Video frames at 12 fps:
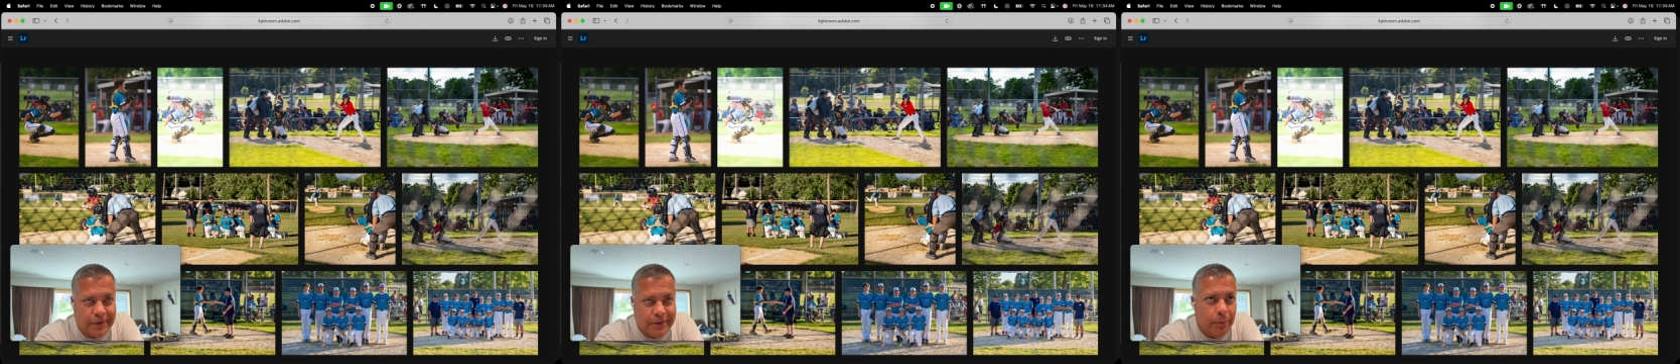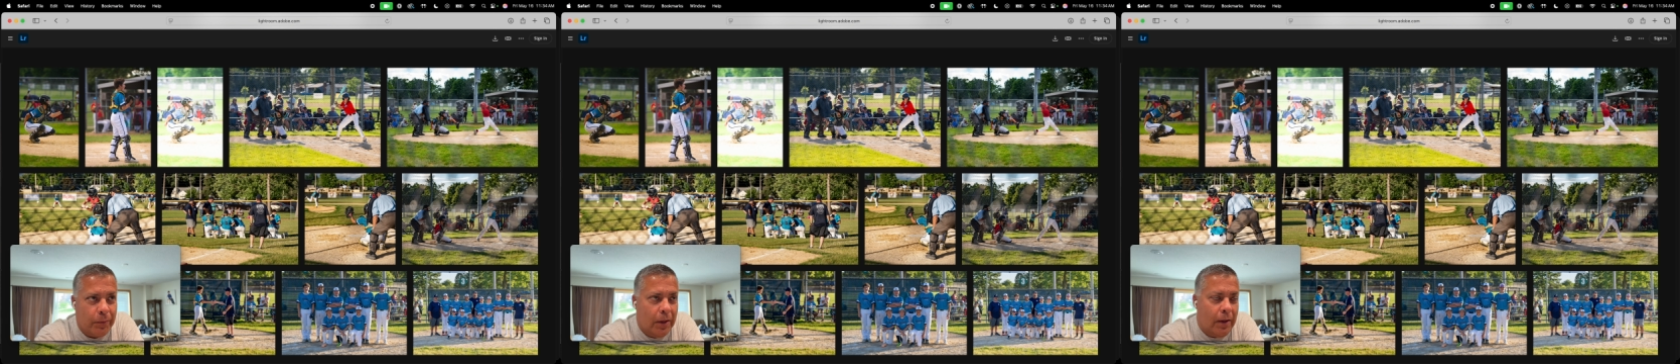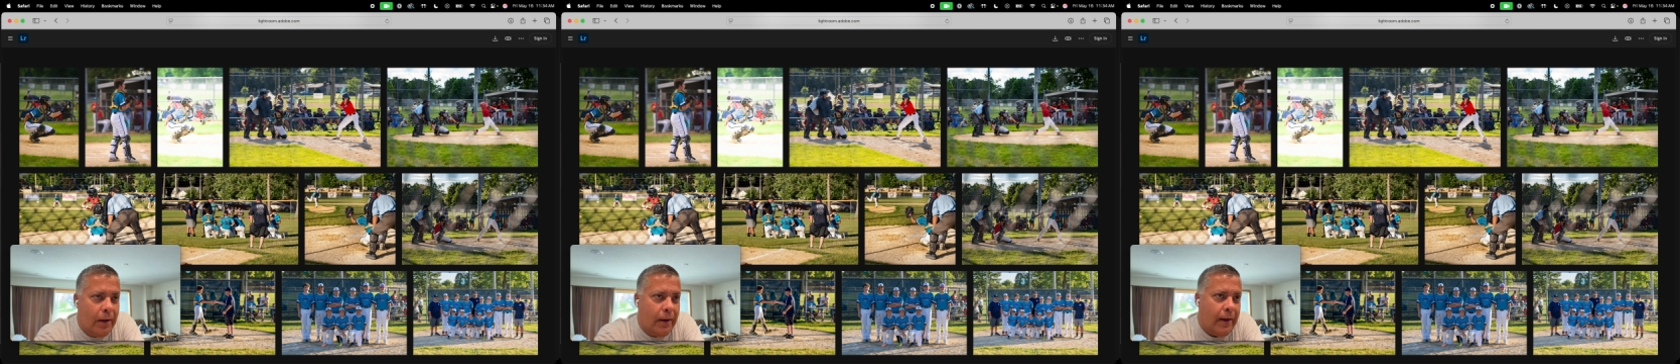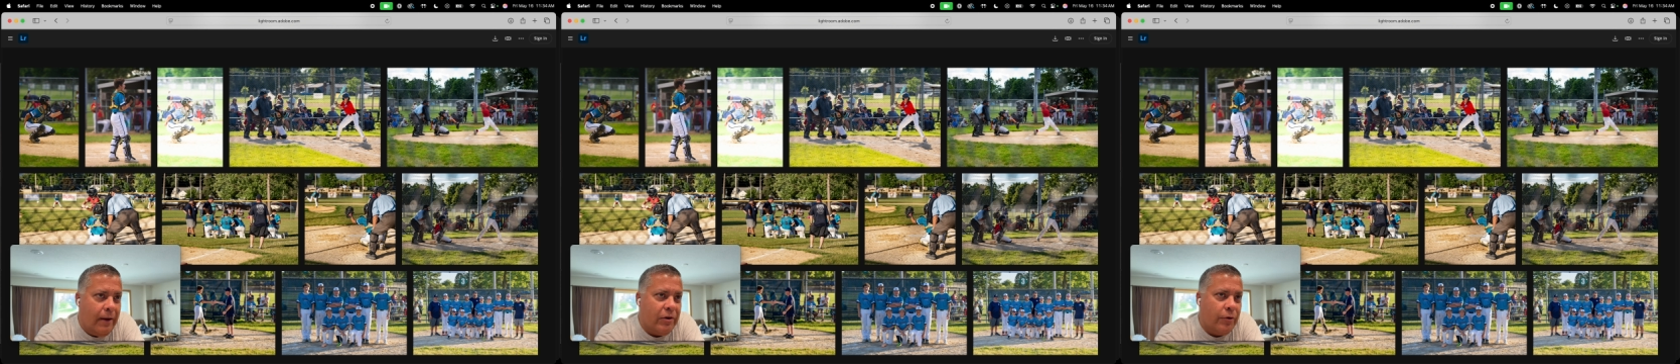So,
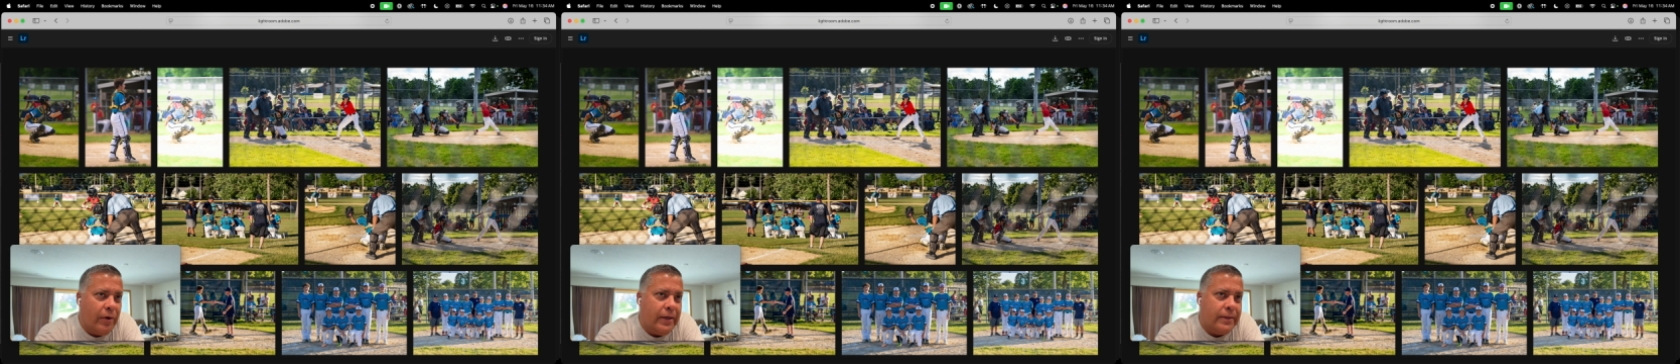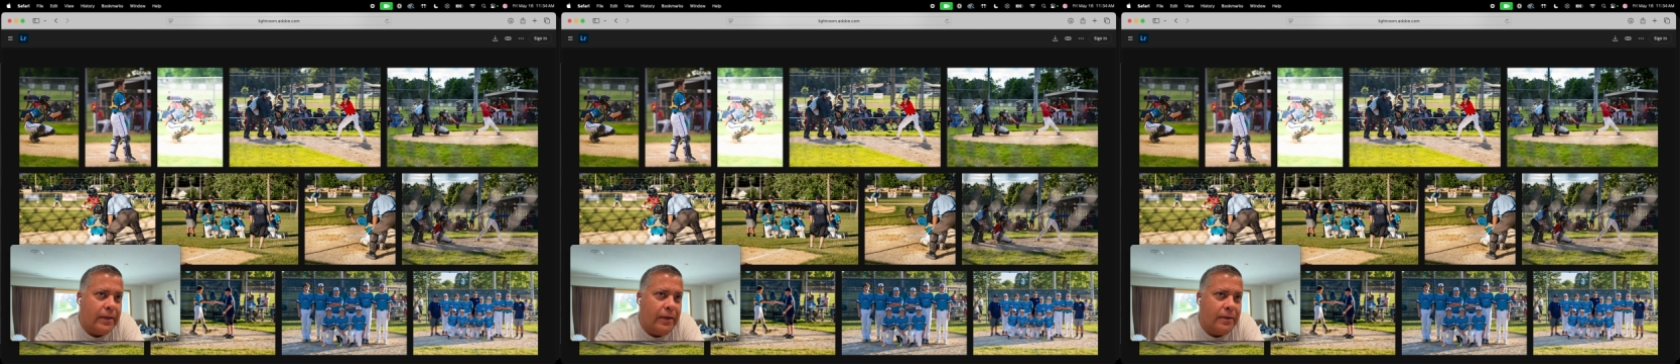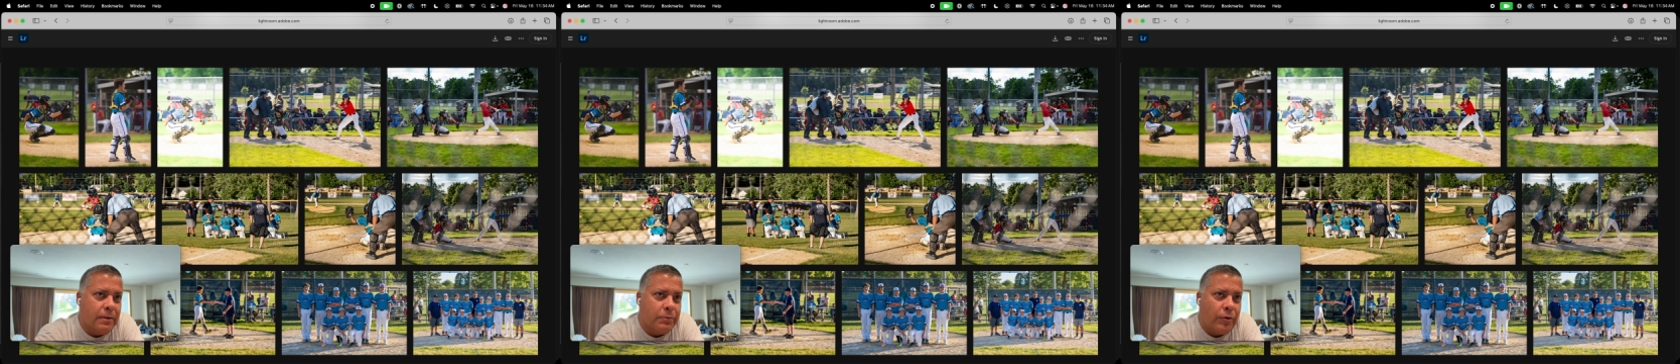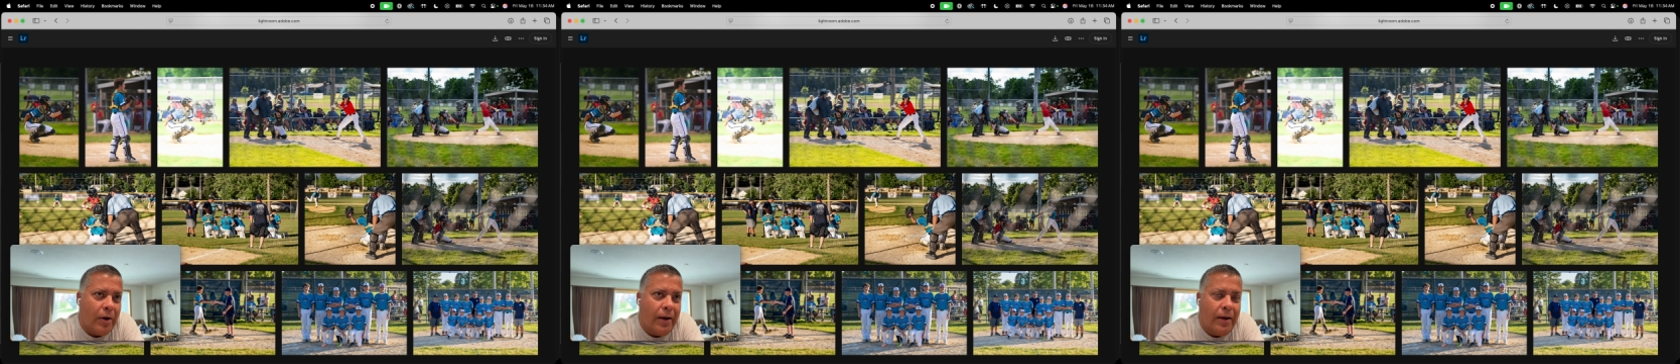have a great day.
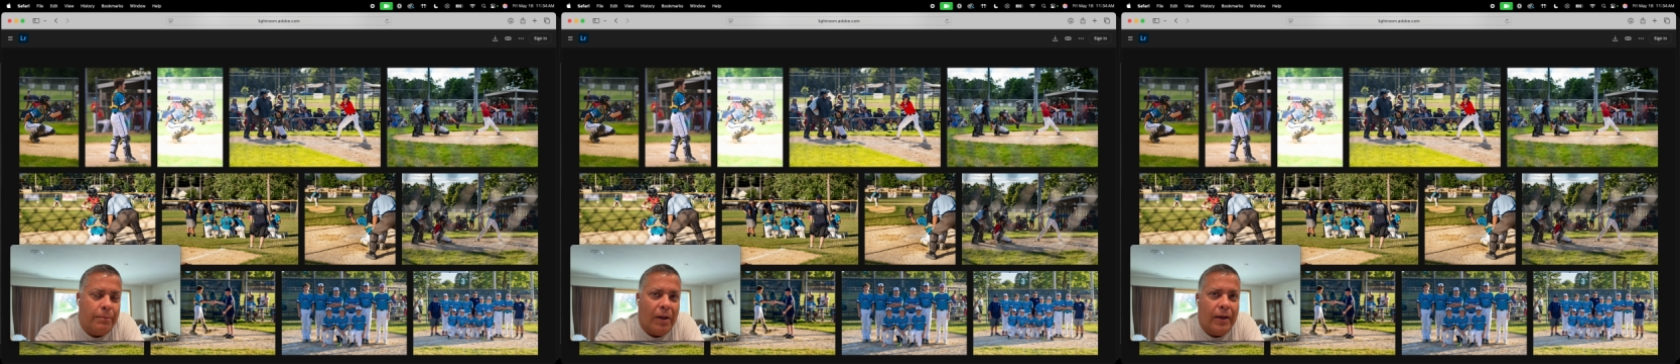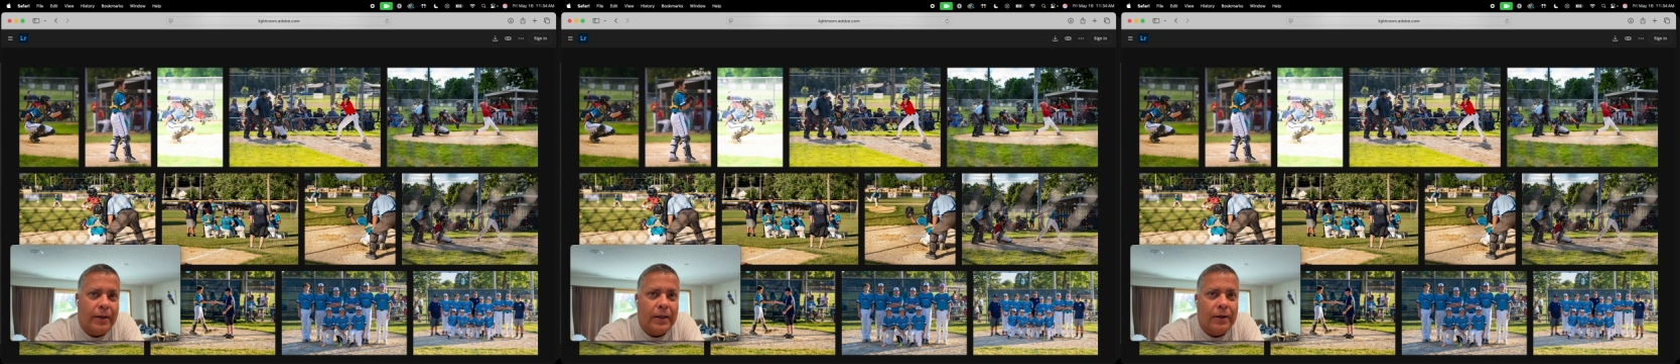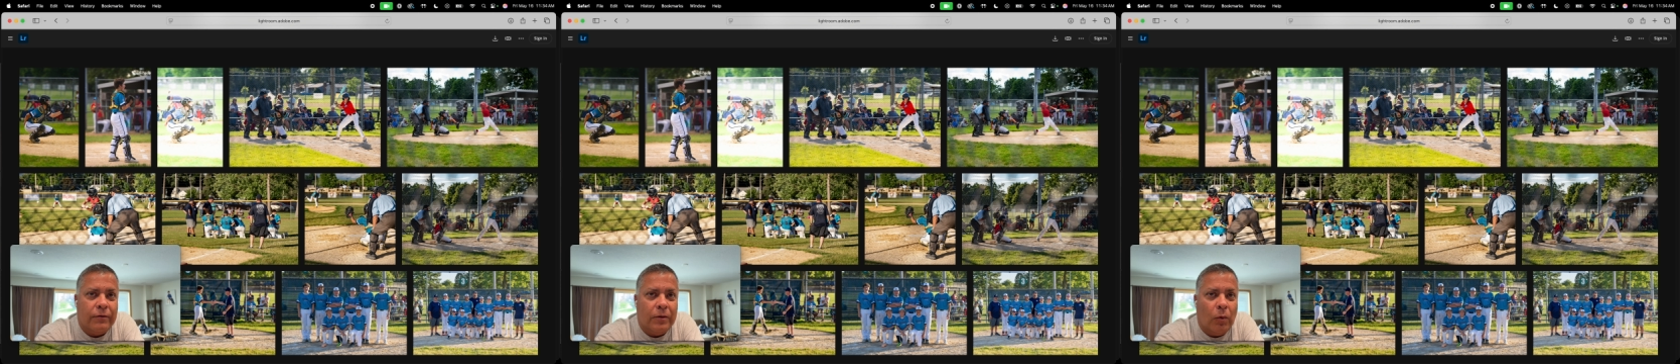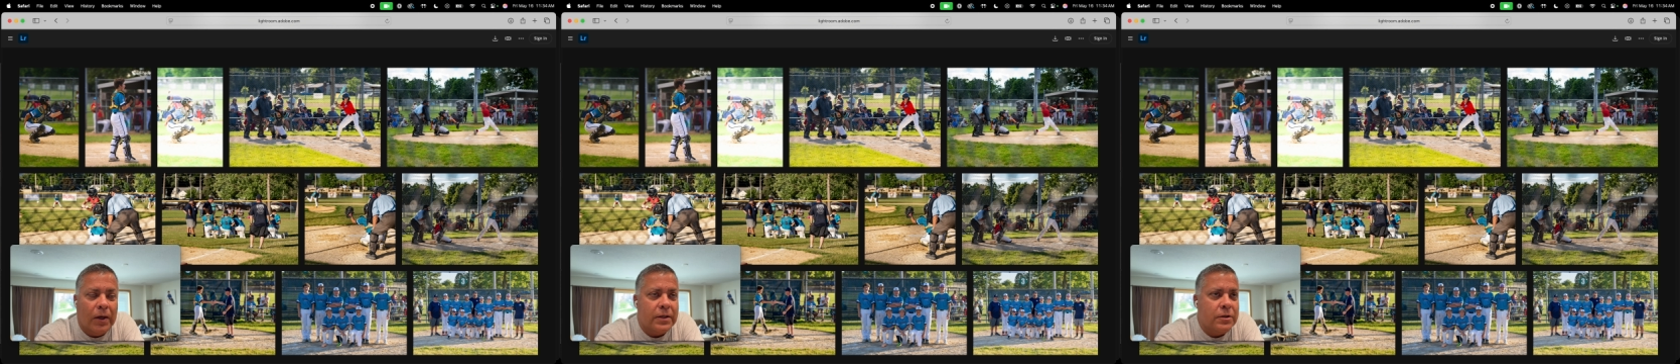Subscribe, like it if
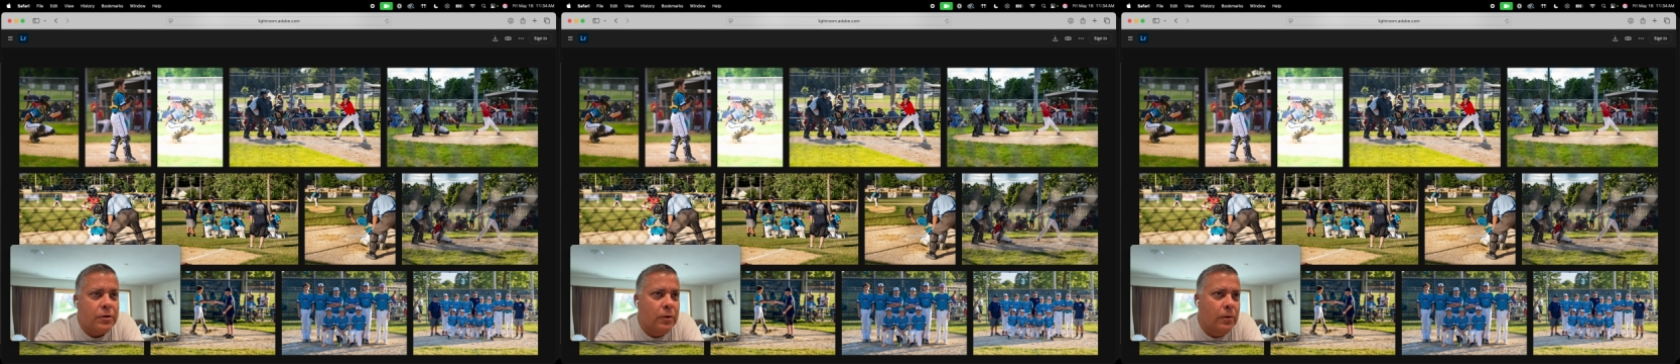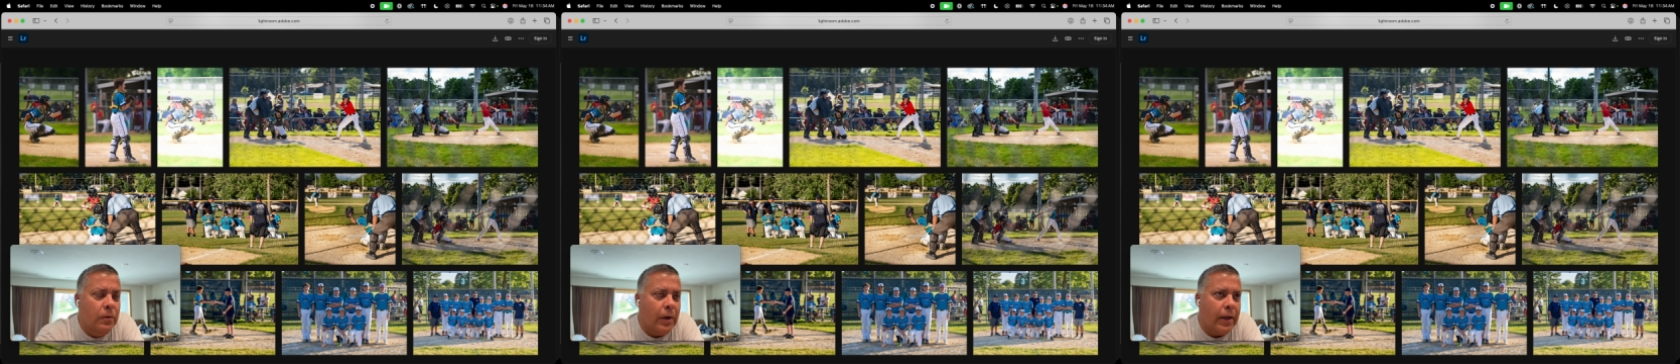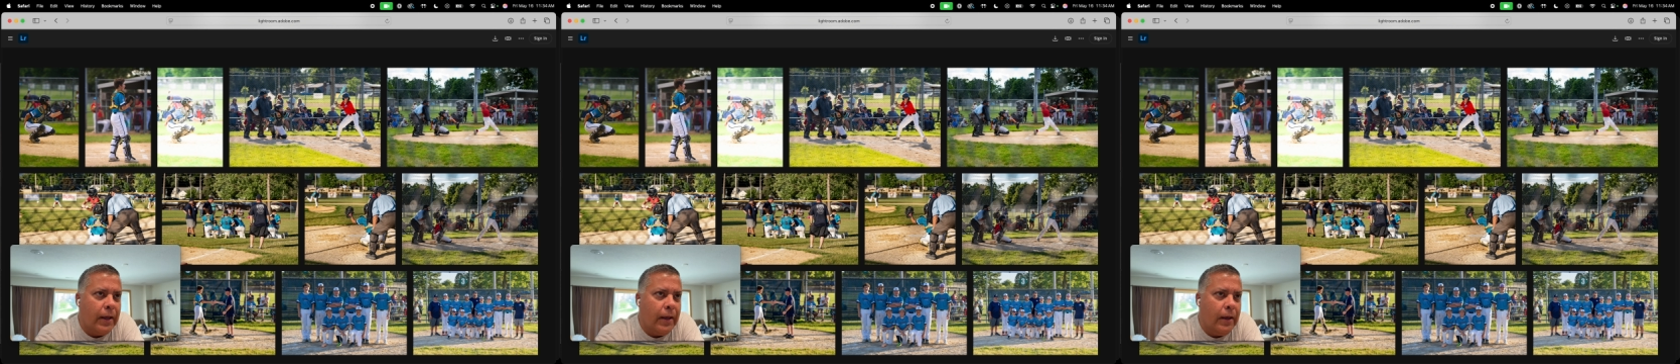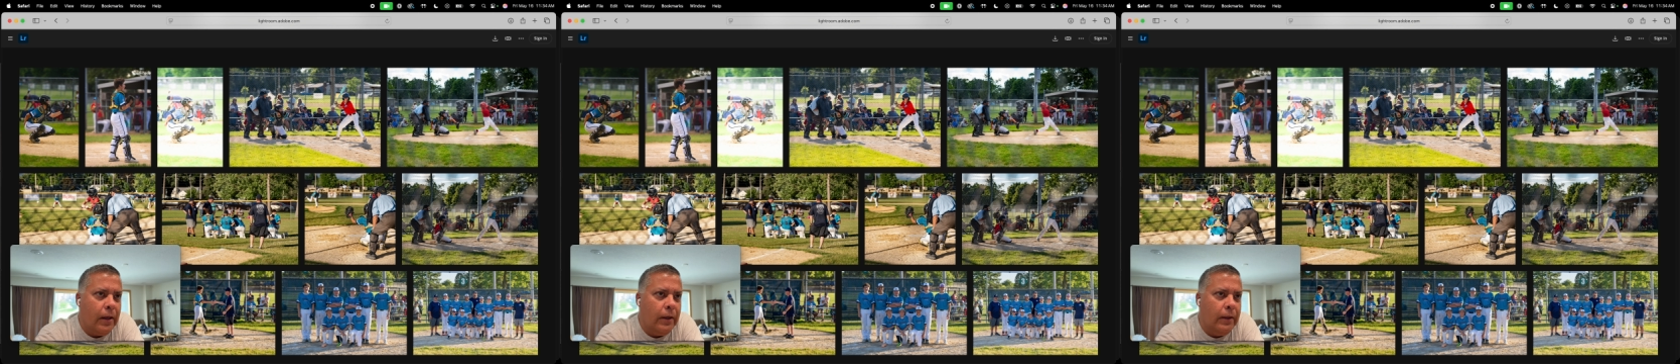you want to,
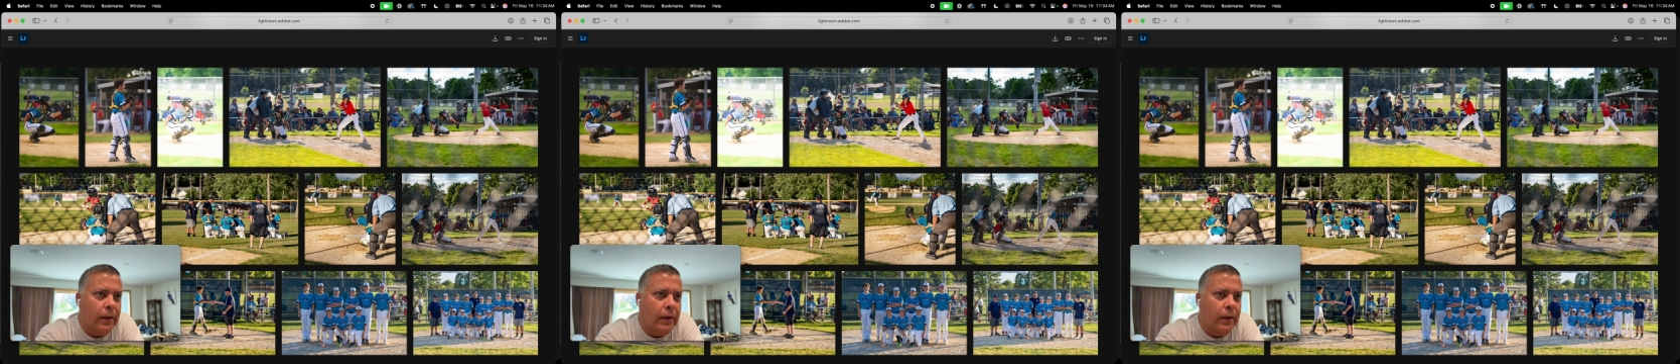and